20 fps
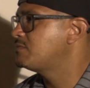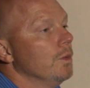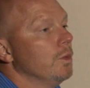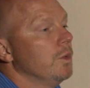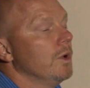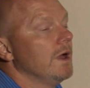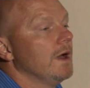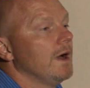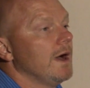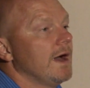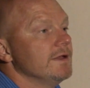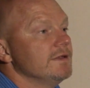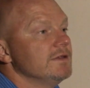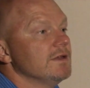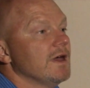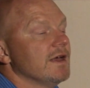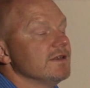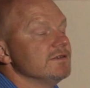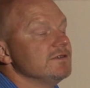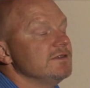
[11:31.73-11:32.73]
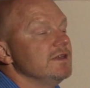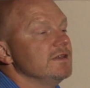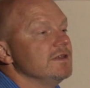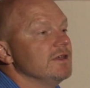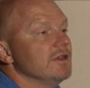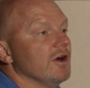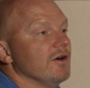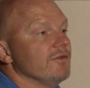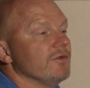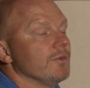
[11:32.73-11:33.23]
Well, I just need to
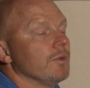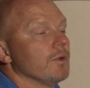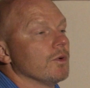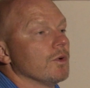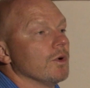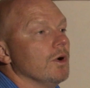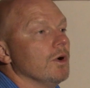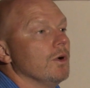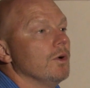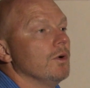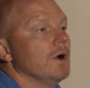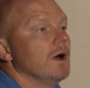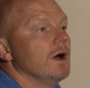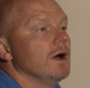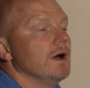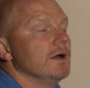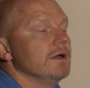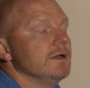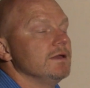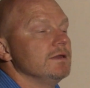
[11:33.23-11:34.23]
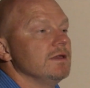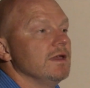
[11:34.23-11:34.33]
get off of parole,